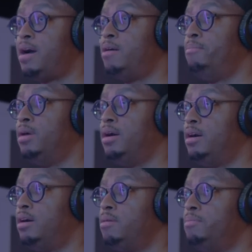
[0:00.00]
about
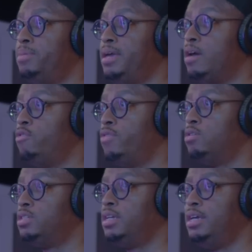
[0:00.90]

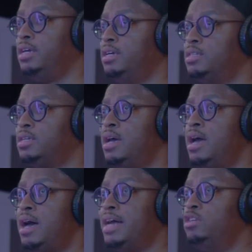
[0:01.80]
Pianoverse is
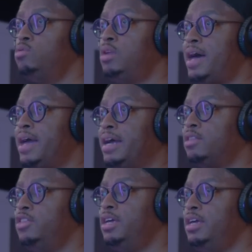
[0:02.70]
I do
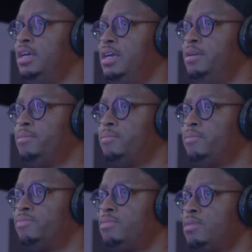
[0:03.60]
like the,
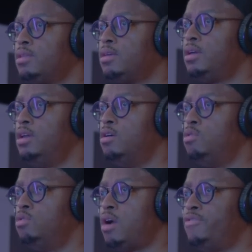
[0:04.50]

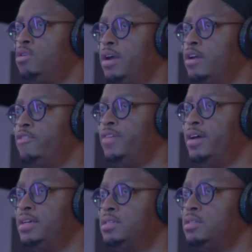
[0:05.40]
you know, graphical
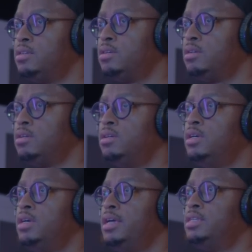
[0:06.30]
interface.
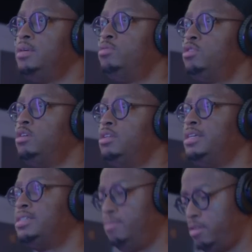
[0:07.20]
They seem
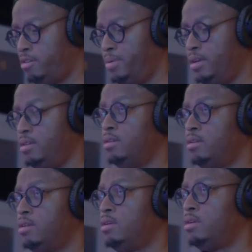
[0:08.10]
to have
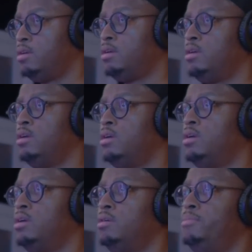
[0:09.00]
been
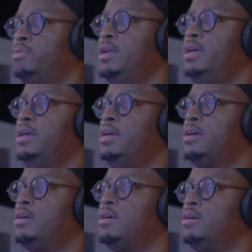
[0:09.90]

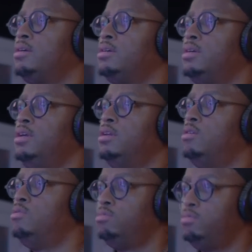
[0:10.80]
pretty,
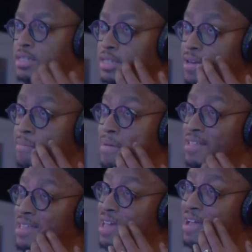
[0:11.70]
you know, intent
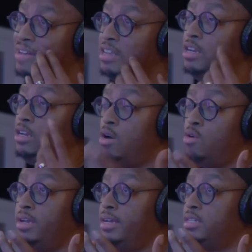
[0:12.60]
about that. The
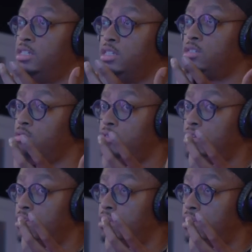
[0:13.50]
loading is just
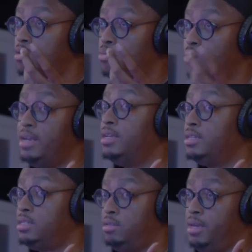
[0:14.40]

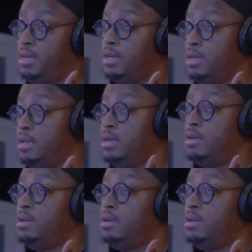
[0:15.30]
horrendous to me.